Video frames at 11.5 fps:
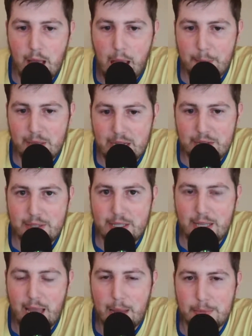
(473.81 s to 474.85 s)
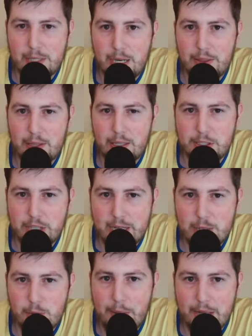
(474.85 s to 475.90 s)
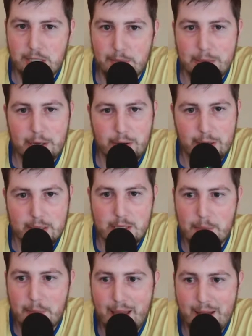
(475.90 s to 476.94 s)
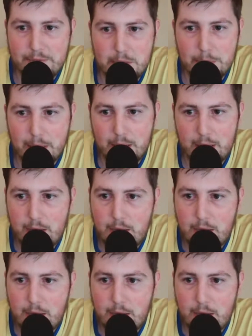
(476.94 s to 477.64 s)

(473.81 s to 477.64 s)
I'm kind of in the camp that I think the Jazz would match up better against the Mavs, but